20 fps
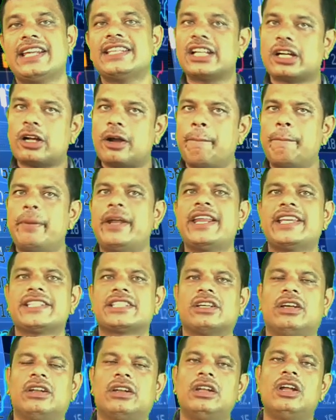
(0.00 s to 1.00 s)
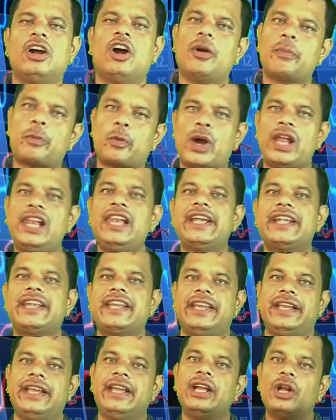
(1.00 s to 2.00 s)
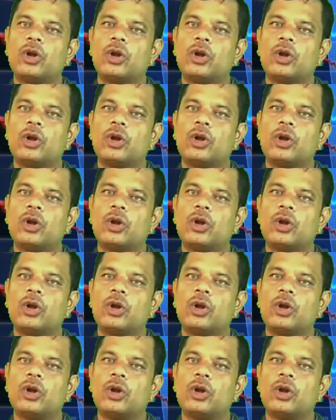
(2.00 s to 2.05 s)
is a competition of quality,